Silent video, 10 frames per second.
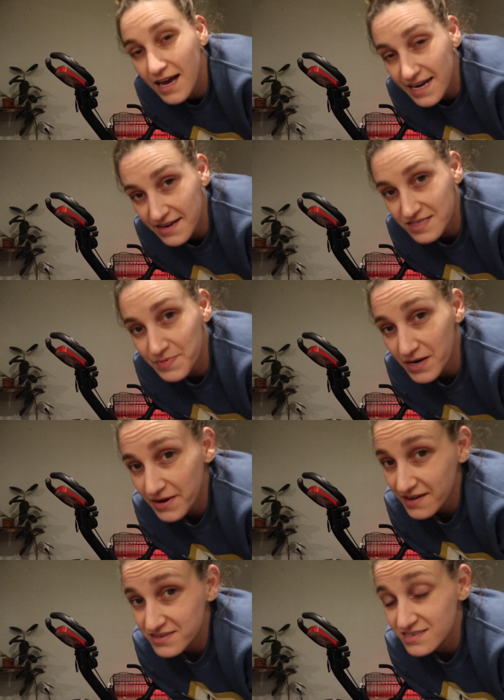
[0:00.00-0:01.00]
And here's the
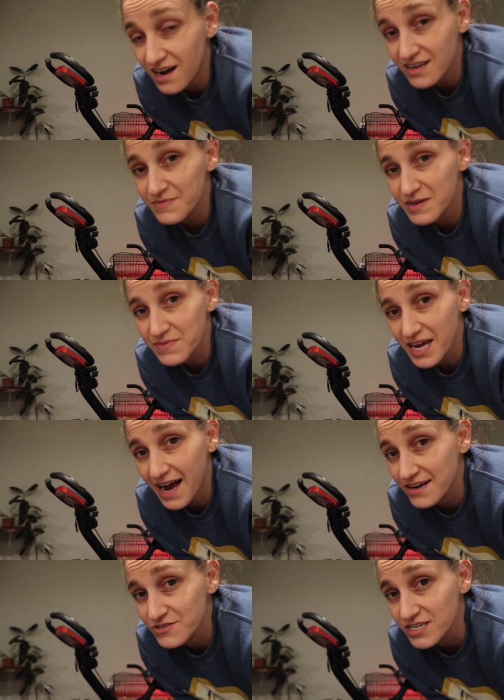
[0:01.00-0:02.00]
part where I have to document me
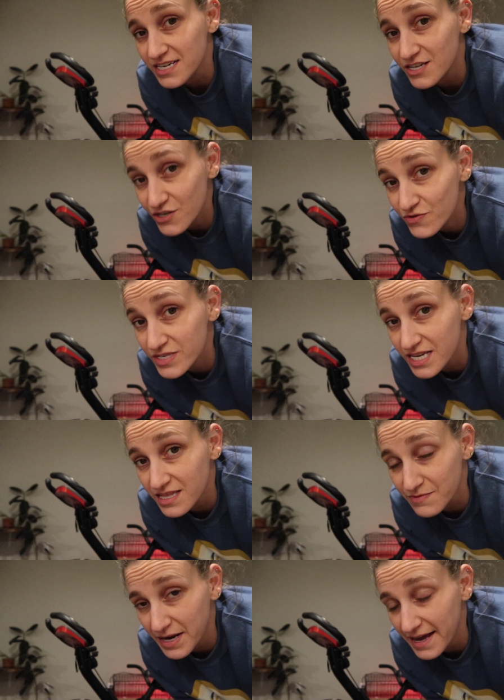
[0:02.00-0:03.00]
actually
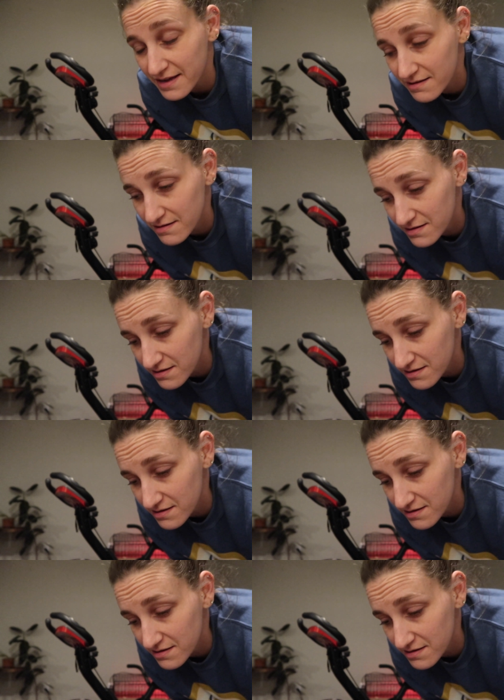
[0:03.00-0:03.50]
using the bike.